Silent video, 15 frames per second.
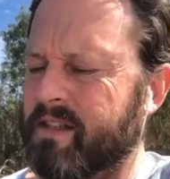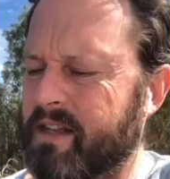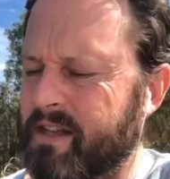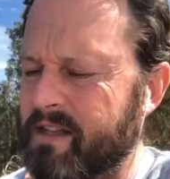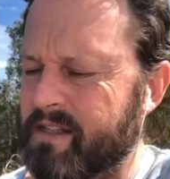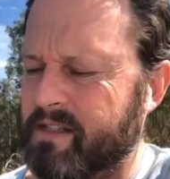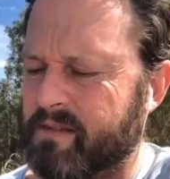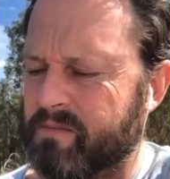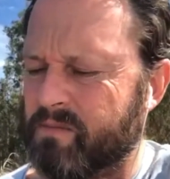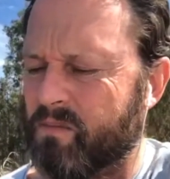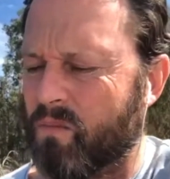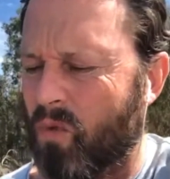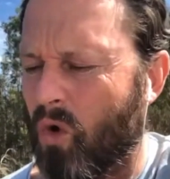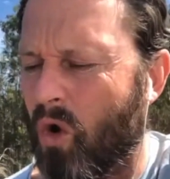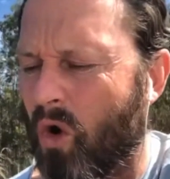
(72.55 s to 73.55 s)
is
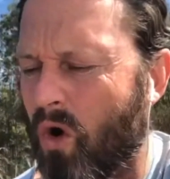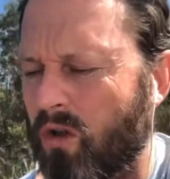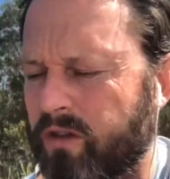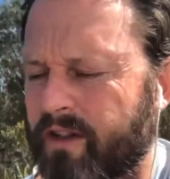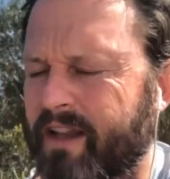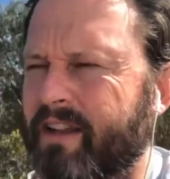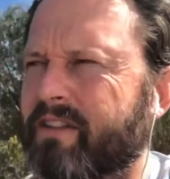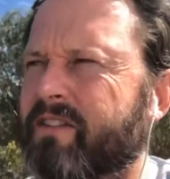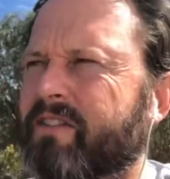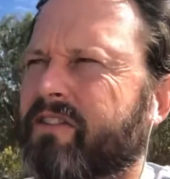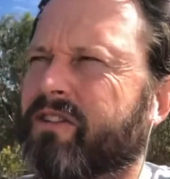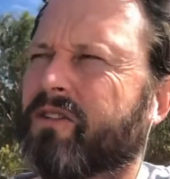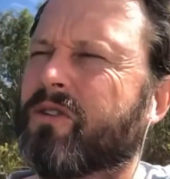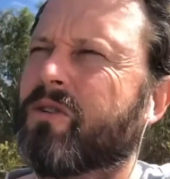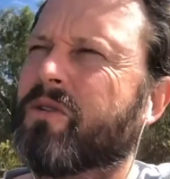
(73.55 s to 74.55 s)
more linked
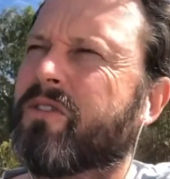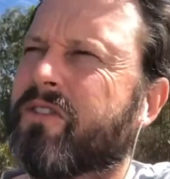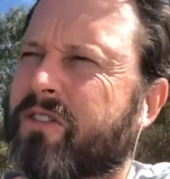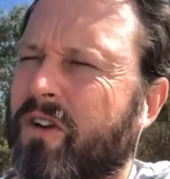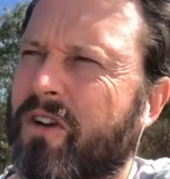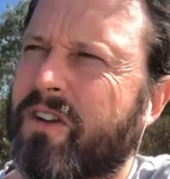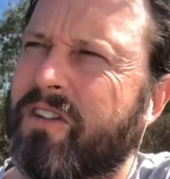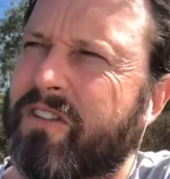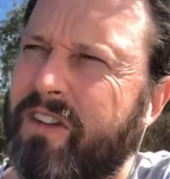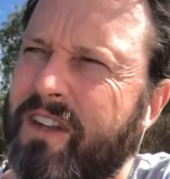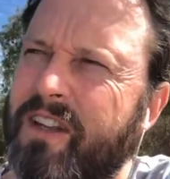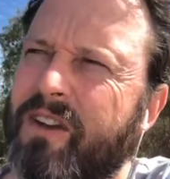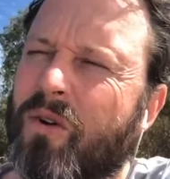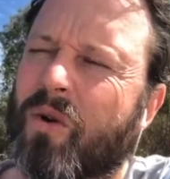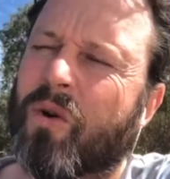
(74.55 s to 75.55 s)
to
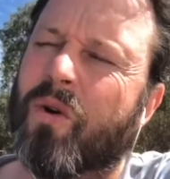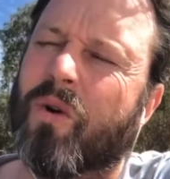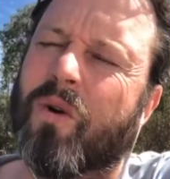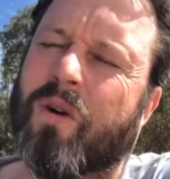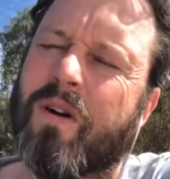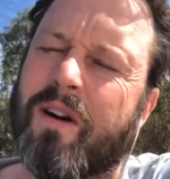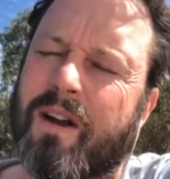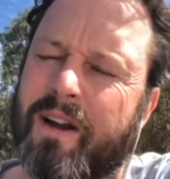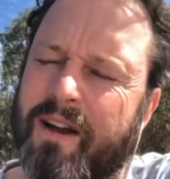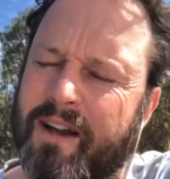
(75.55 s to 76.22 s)
certainty or